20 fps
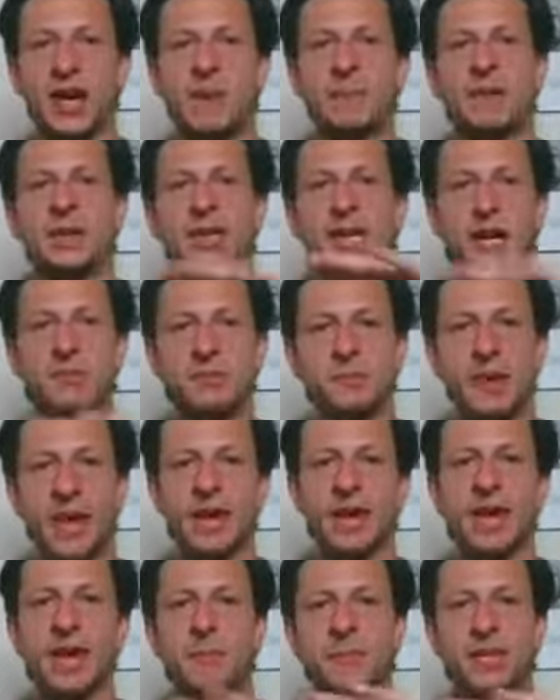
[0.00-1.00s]
up, and it comes
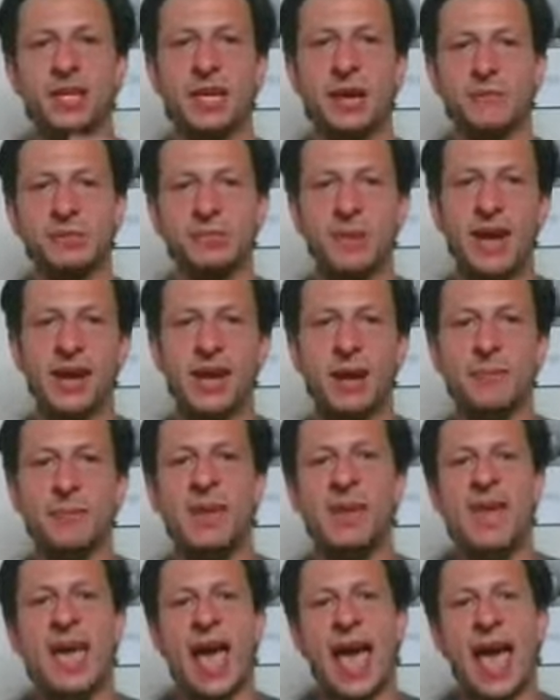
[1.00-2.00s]
back up, and it comes back up.
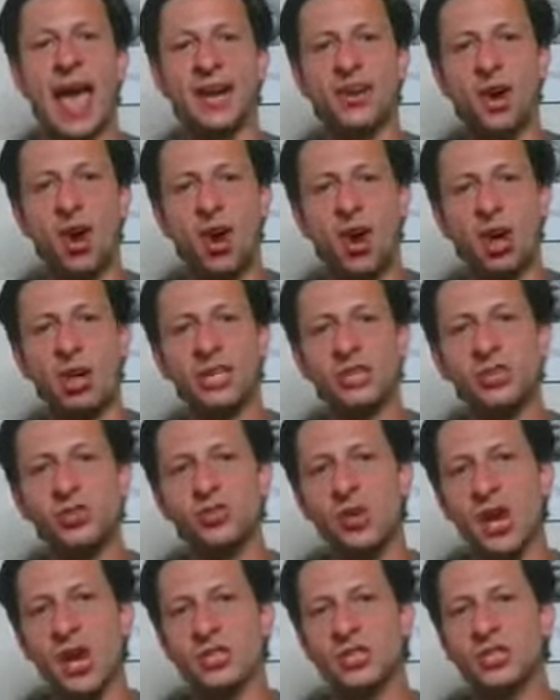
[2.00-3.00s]
And all it's
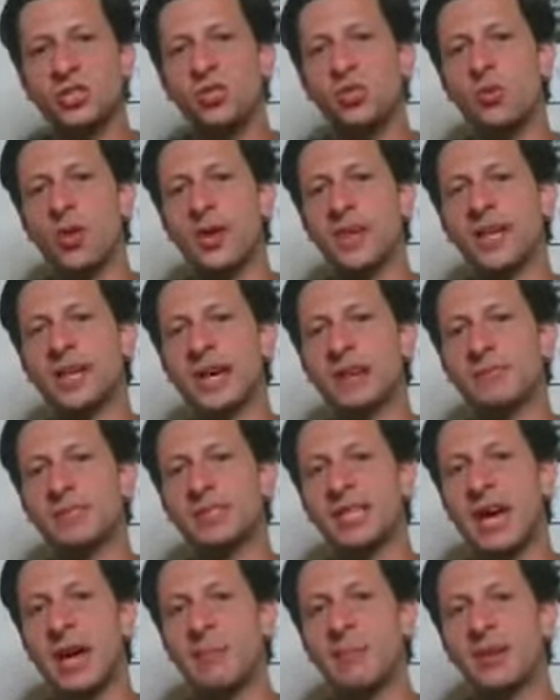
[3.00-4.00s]
trying to do when it comes
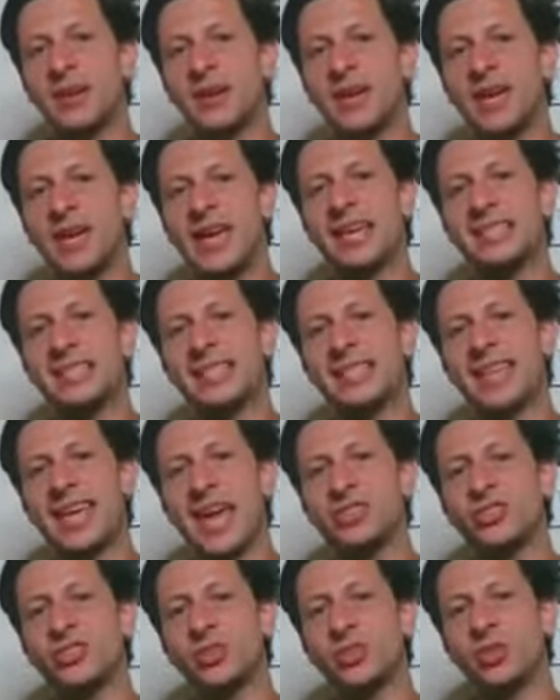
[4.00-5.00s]
up is
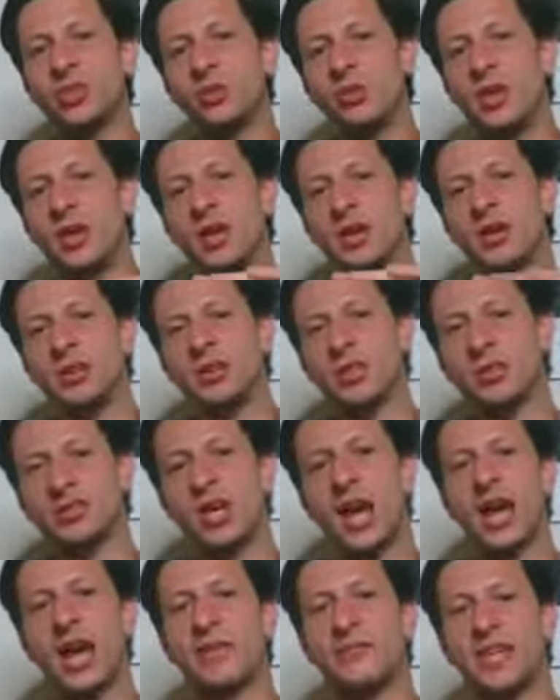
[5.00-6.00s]
get you to
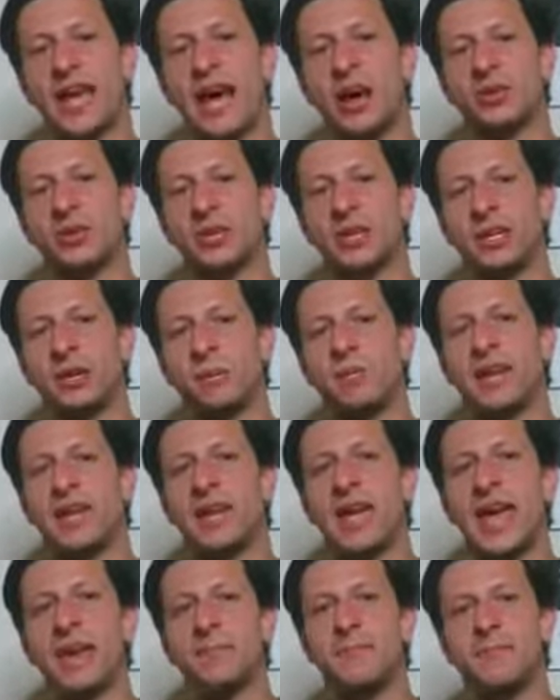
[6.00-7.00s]
dive down a little bit
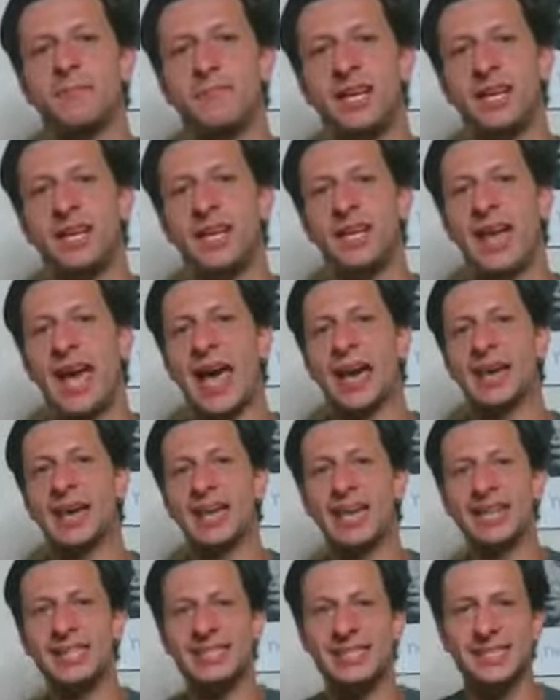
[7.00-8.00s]
and meet it at
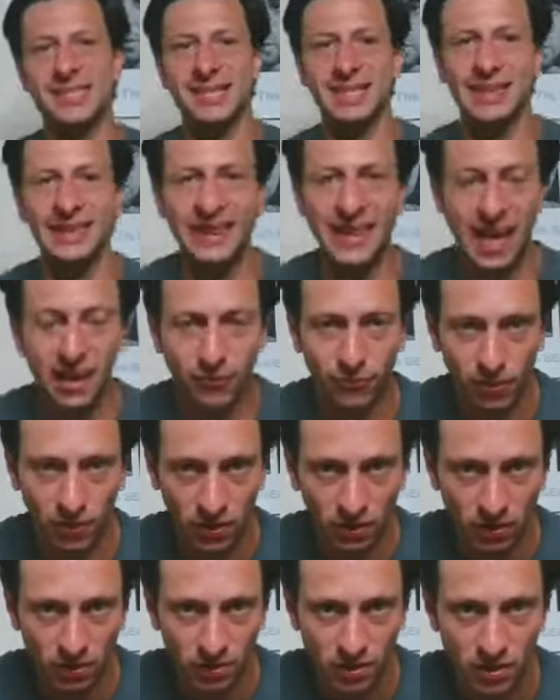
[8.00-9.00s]
its
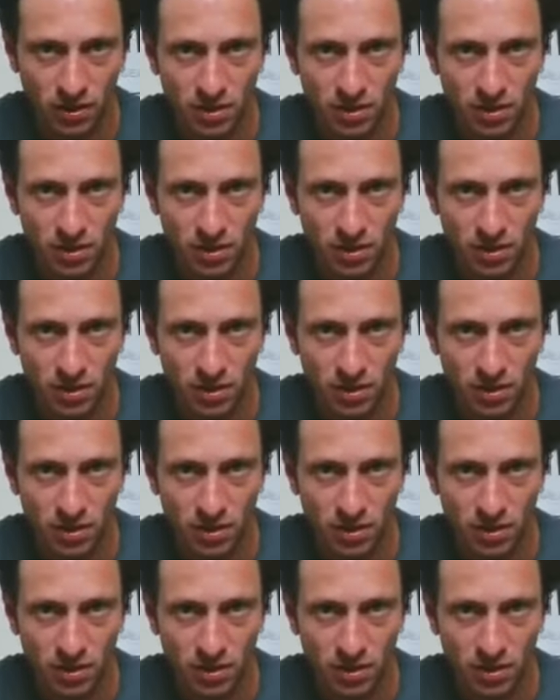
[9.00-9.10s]
level